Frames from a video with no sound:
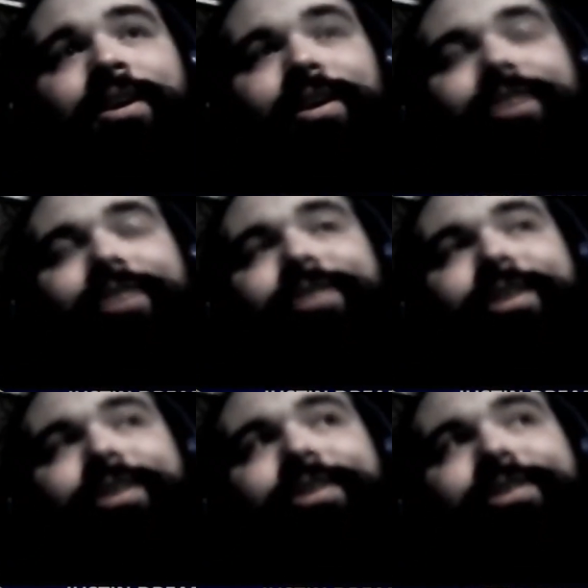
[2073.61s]

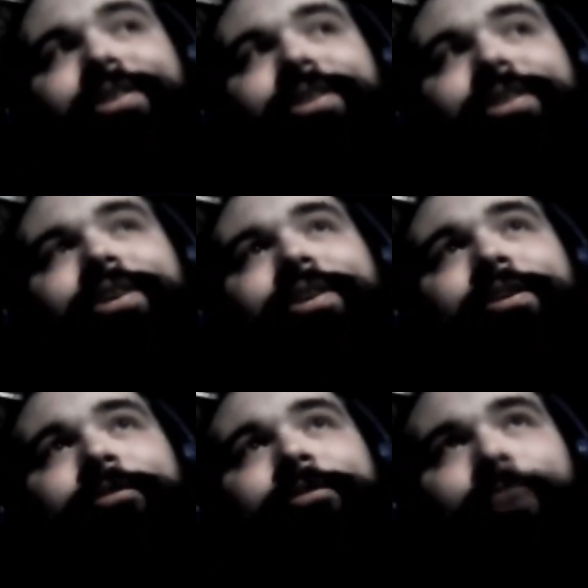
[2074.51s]
Listening to
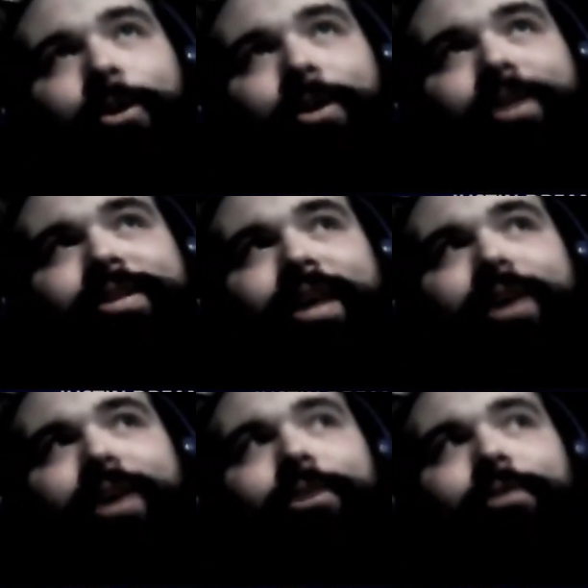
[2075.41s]
Foley
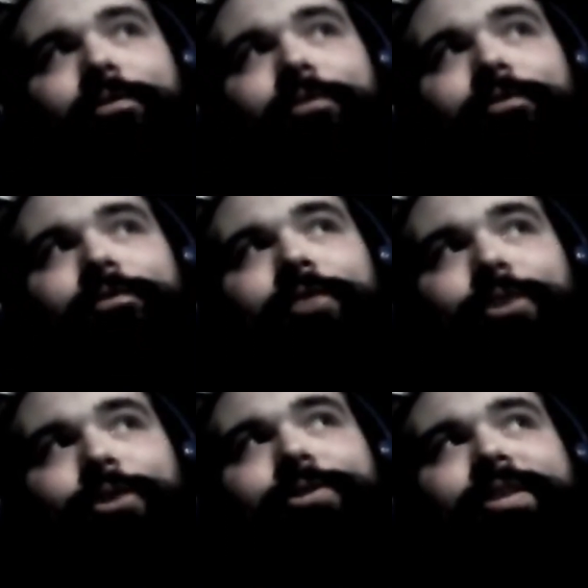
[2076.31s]
tell
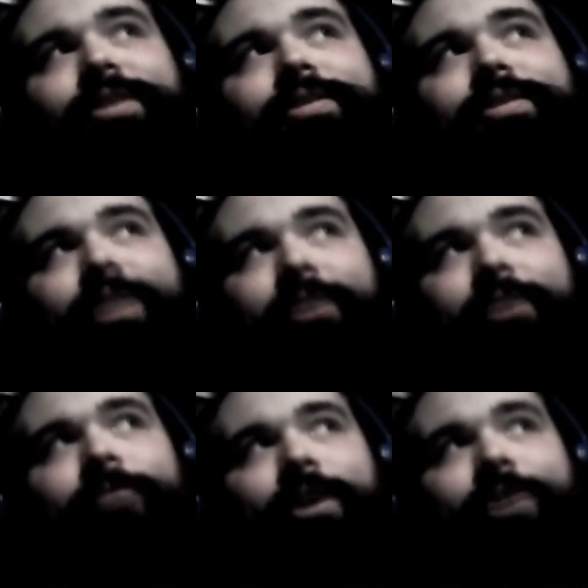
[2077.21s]
those
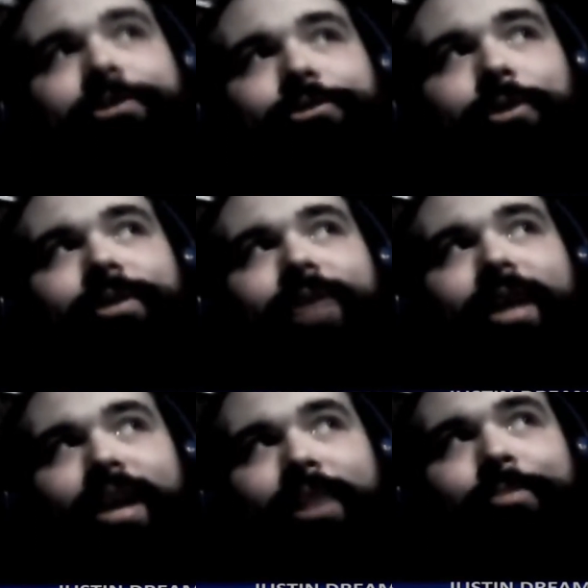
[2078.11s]
Terry Funk stories,
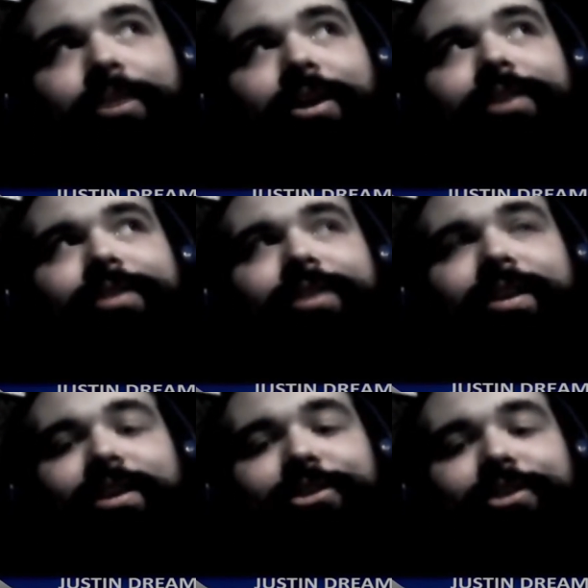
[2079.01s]
like, in
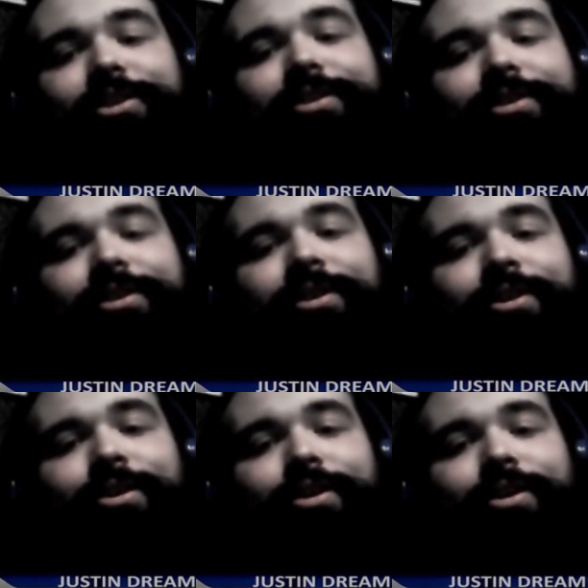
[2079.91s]
person, is just
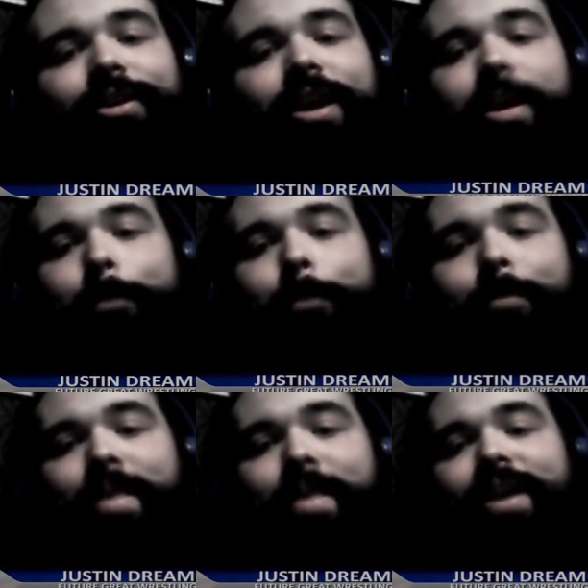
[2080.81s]
an
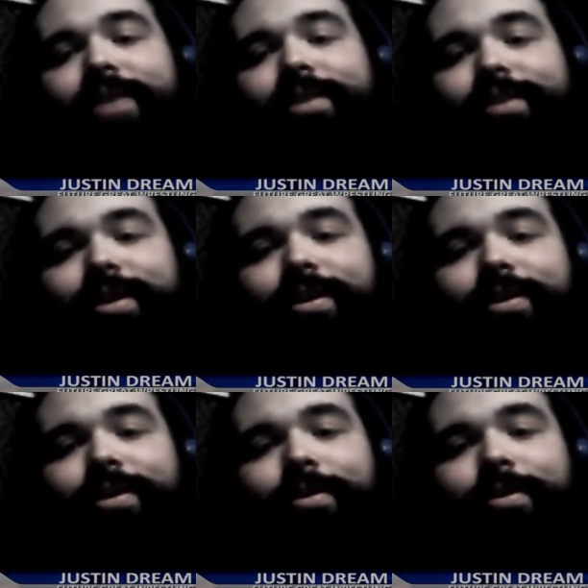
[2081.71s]

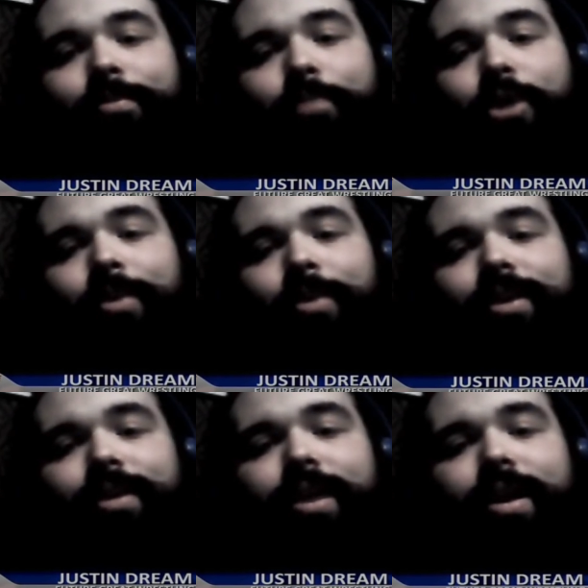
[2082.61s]
amazing
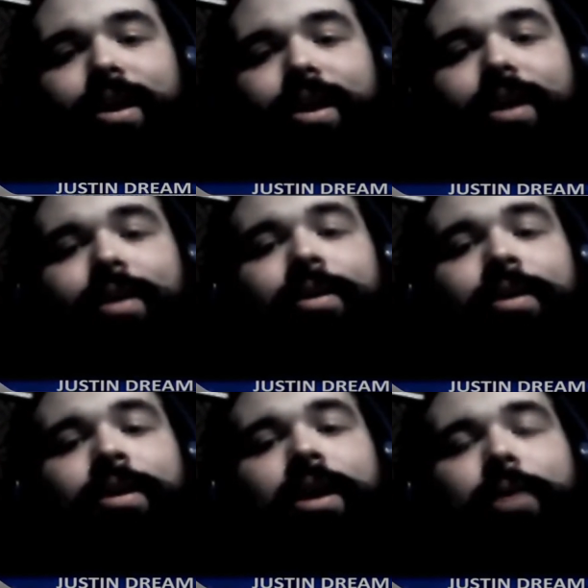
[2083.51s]
moment.
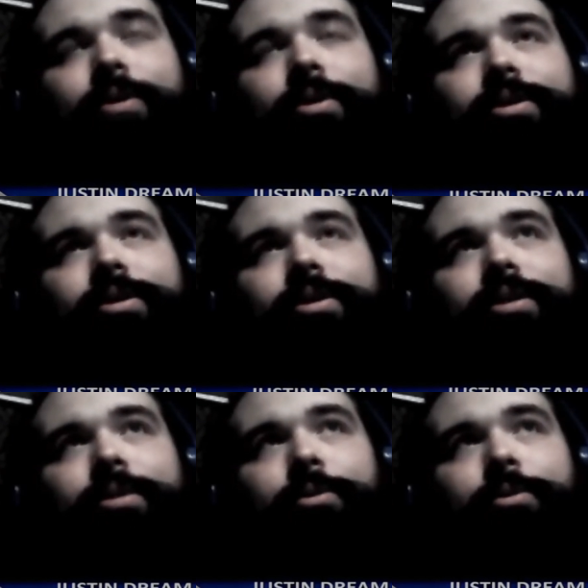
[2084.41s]
Like, I
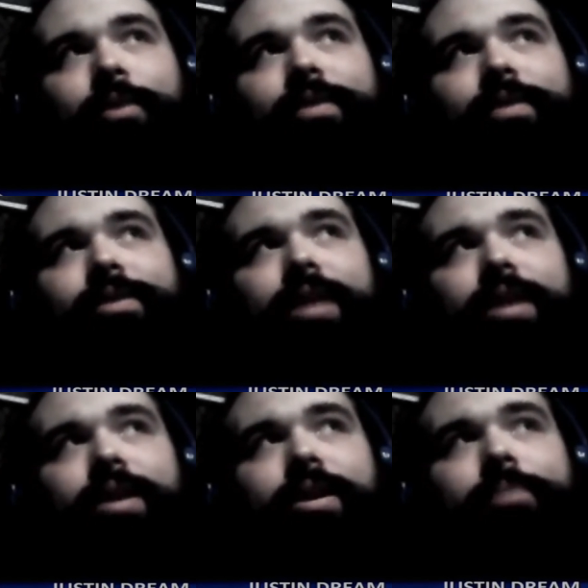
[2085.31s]
went to see him do
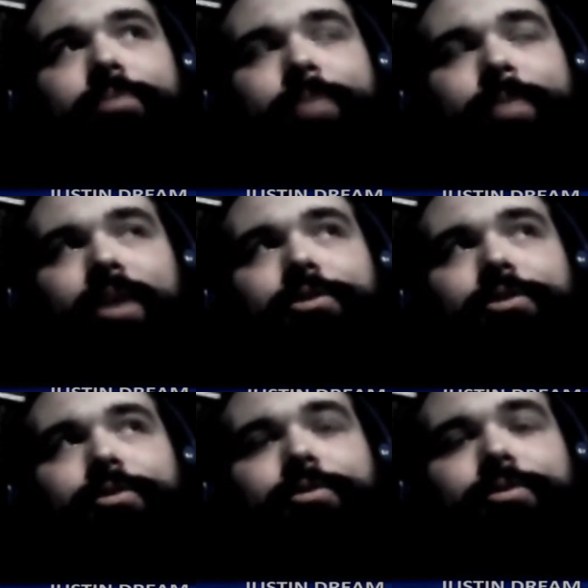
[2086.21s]
one of the
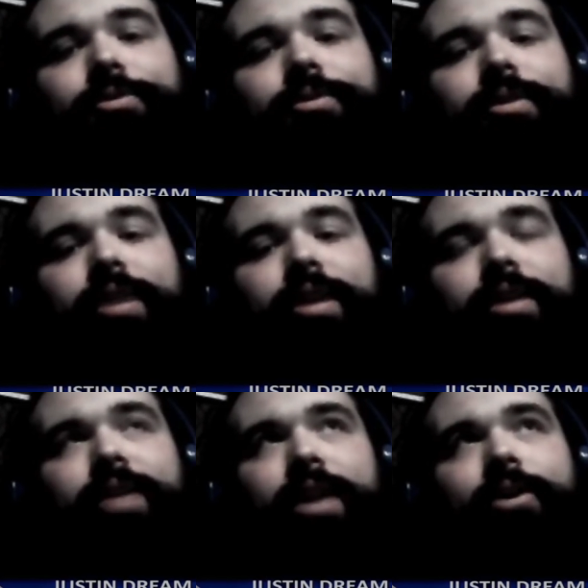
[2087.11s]
stand-up
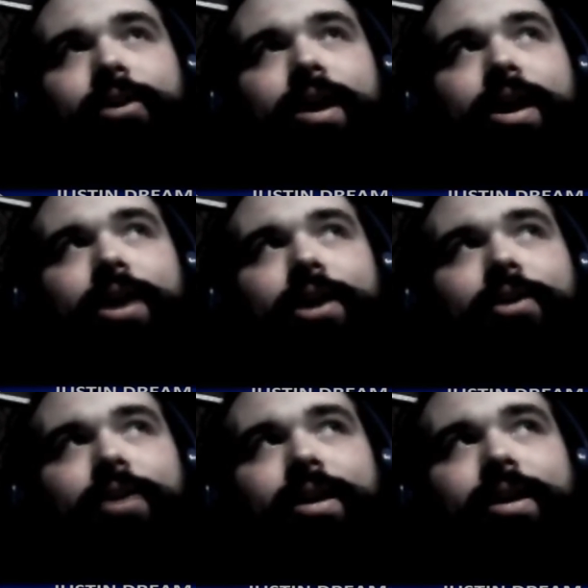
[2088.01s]
specials in Dayton,
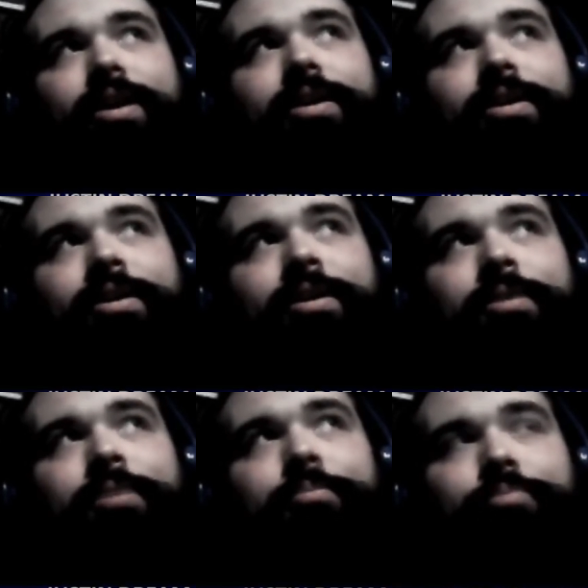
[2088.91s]
Ohio, and he
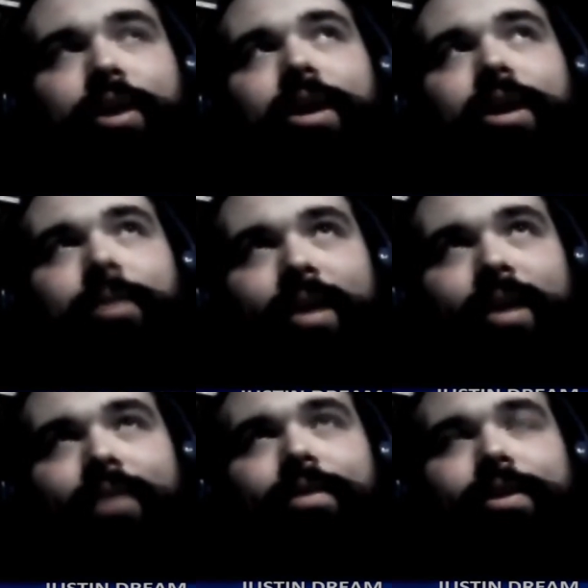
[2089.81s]
brought up a
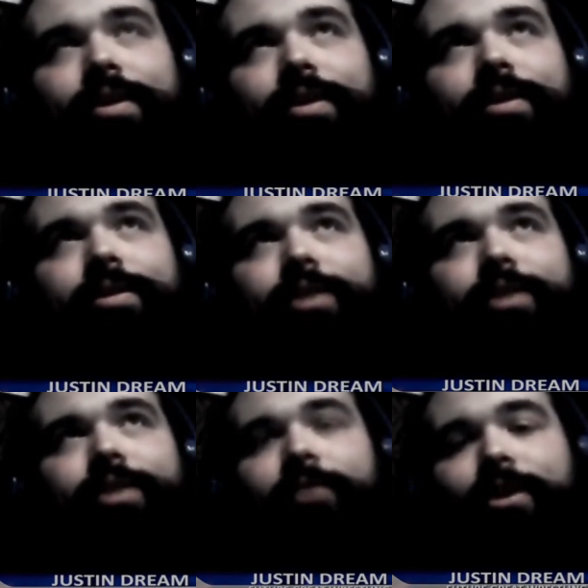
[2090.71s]
lot of the
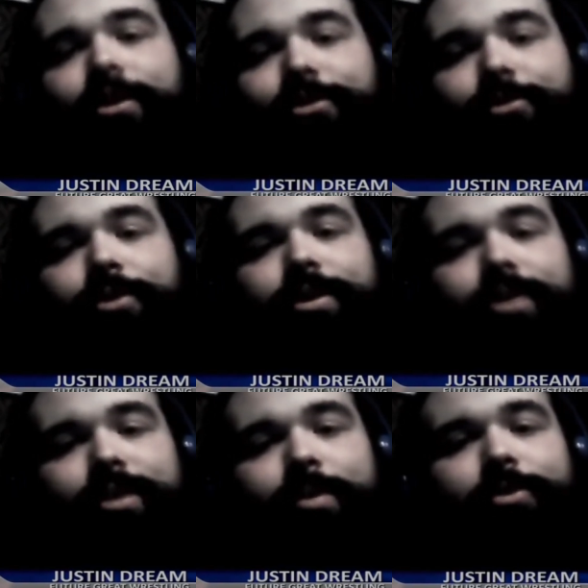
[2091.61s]
Terry Funk stories,
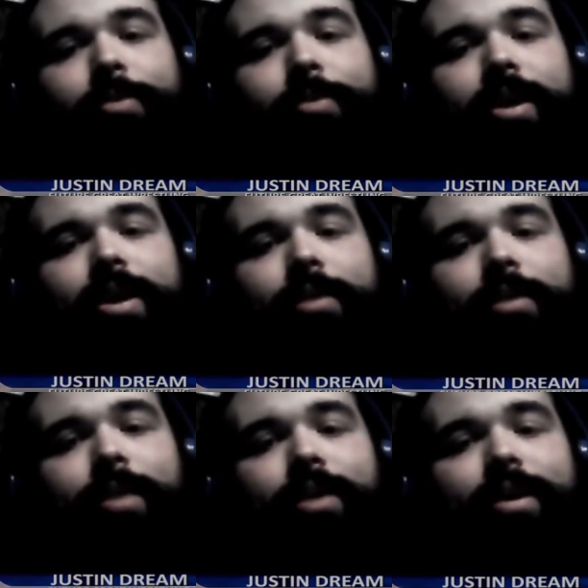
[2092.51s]
him in Japan,
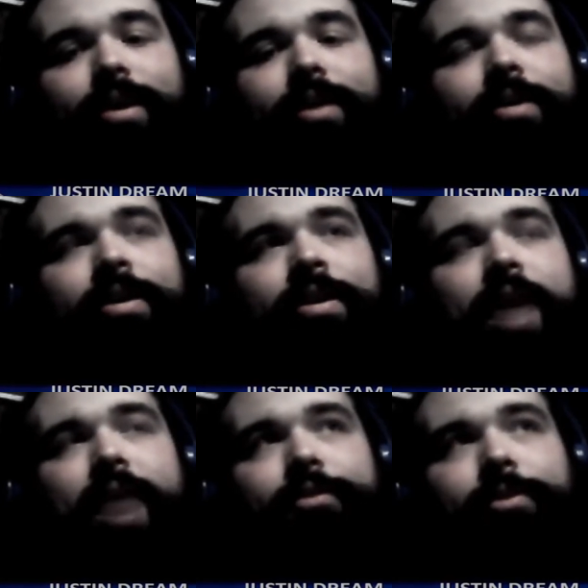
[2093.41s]
about like
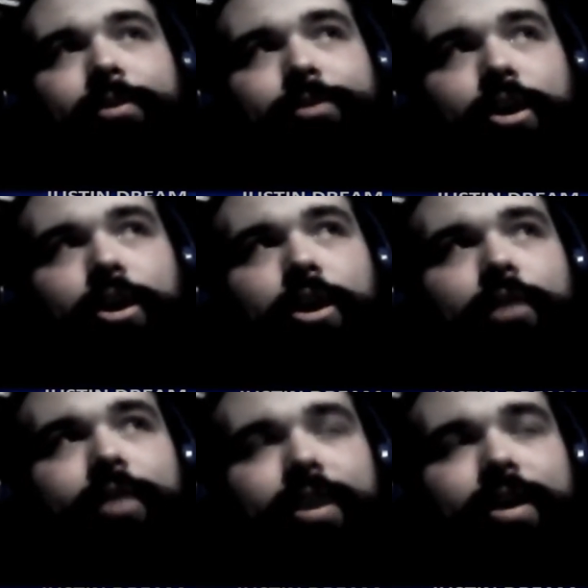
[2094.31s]
after it was all
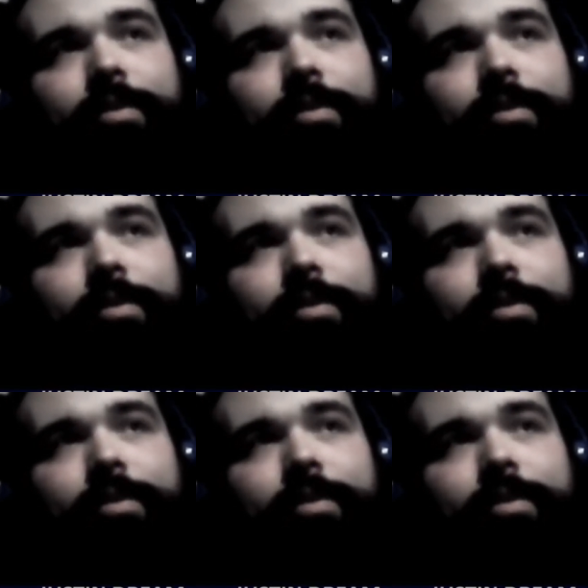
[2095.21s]
over,